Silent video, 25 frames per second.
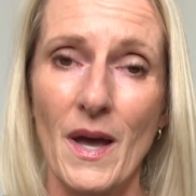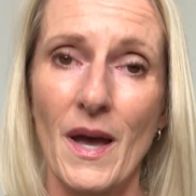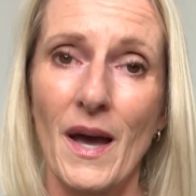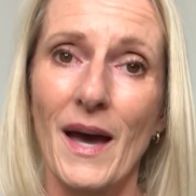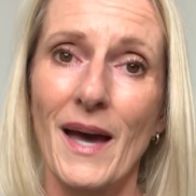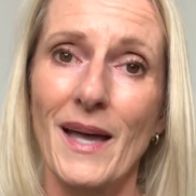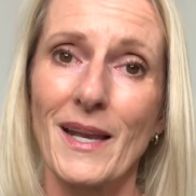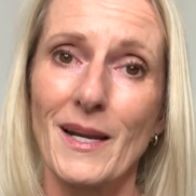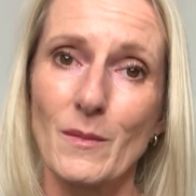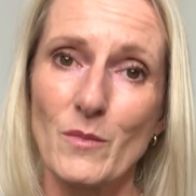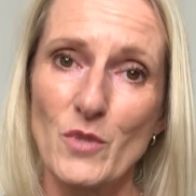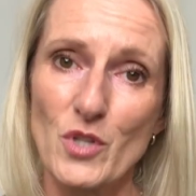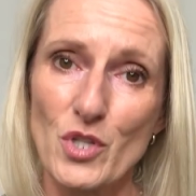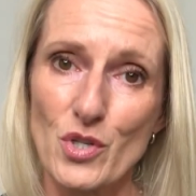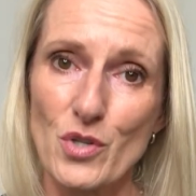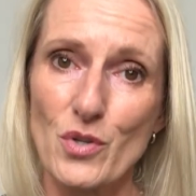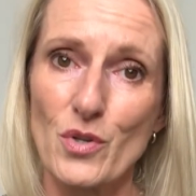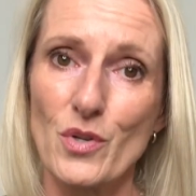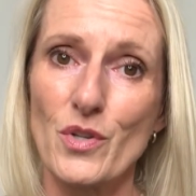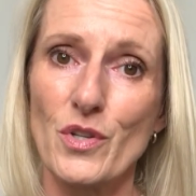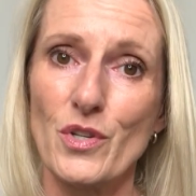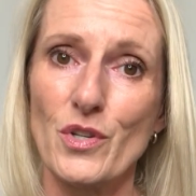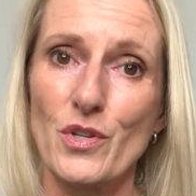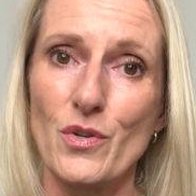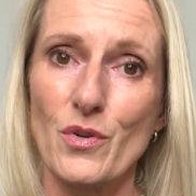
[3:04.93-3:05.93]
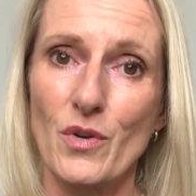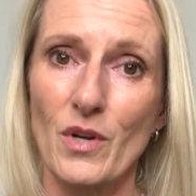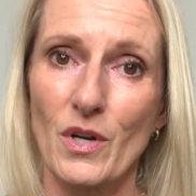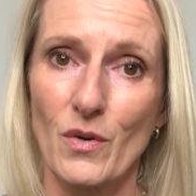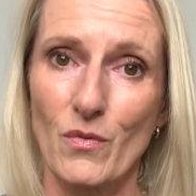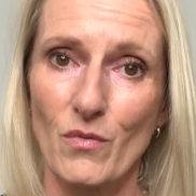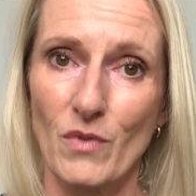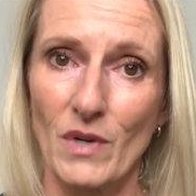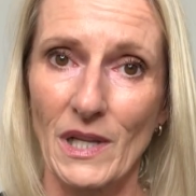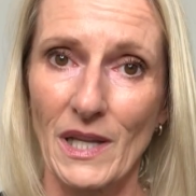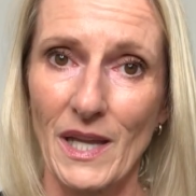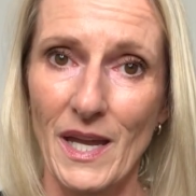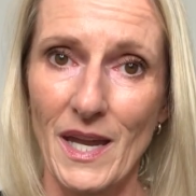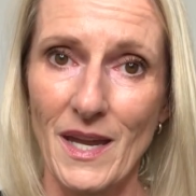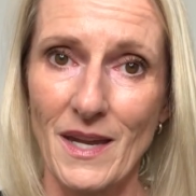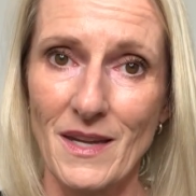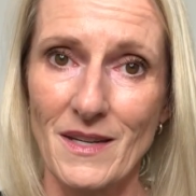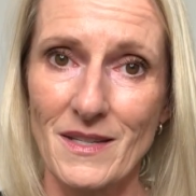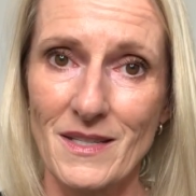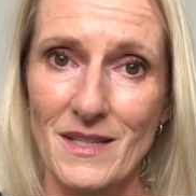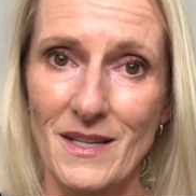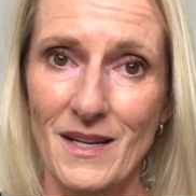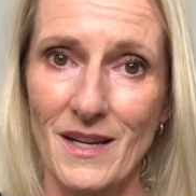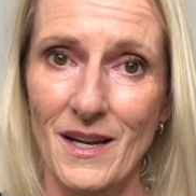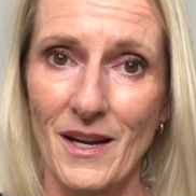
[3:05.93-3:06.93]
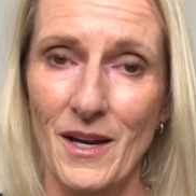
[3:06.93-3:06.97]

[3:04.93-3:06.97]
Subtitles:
And I'm sure that you can relate.